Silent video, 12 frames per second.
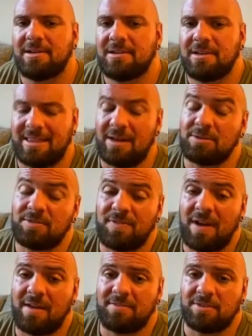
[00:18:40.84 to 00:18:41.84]
And that was
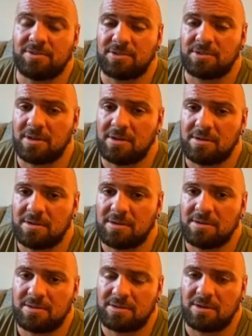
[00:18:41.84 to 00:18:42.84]
5 years ago.
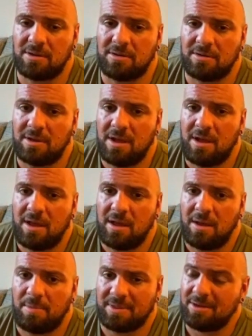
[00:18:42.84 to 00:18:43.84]
So,
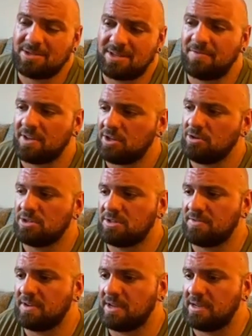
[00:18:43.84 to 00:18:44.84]
but that was definitely a huge
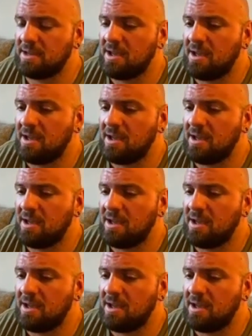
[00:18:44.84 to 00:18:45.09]
event.